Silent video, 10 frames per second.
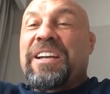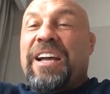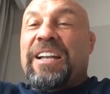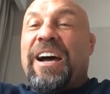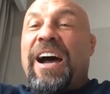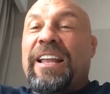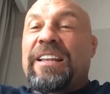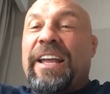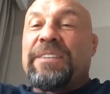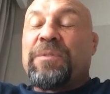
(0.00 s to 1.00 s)
kind of
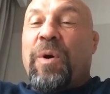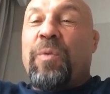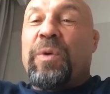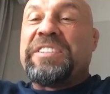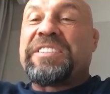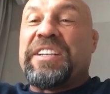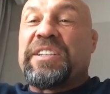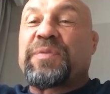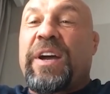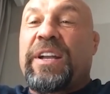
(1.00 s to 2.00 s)
highlight what we see
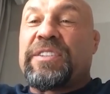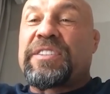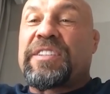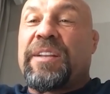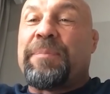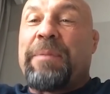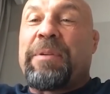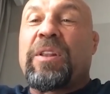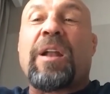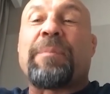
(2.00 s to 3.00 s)
as fighters that
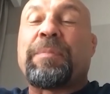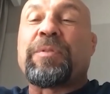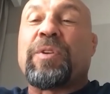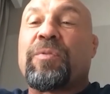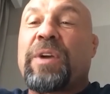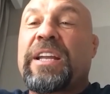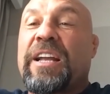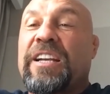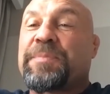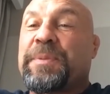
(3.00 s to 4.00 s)
maybe a lot of people don't
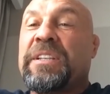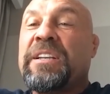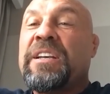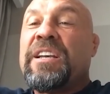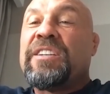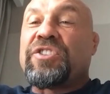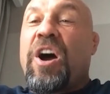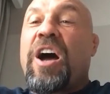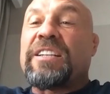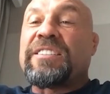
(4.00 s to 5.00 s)
recognize. But
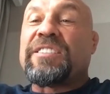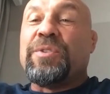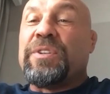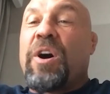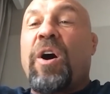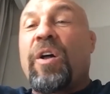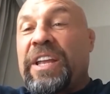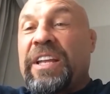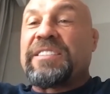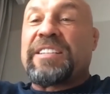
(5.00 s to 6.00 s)
Sean is doing all
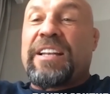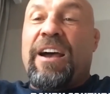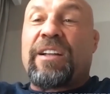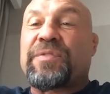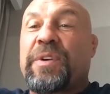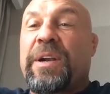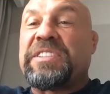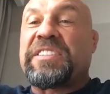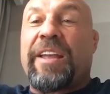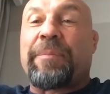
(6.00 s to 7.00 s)
the ins and outs for
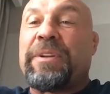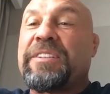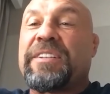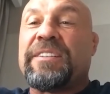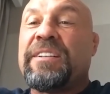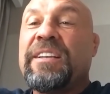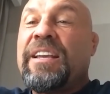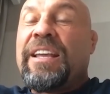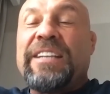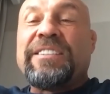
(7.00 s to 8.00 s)
every segment, and
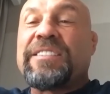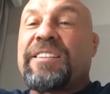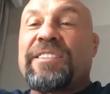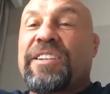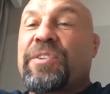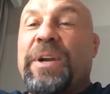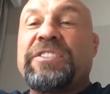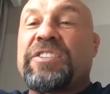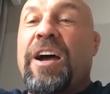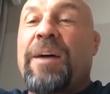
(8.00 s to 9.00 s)
he just does a
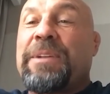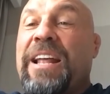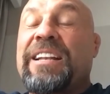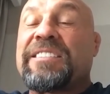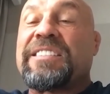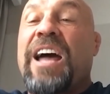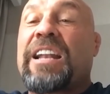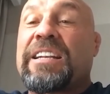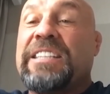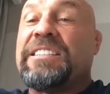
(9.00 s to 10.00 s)
great job. And that is
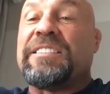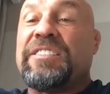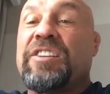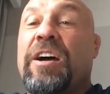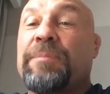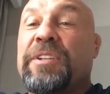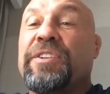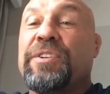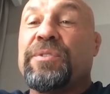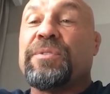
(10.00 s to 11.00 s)
not an easy job to
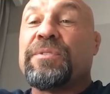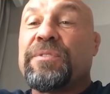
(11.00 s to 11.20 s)
do.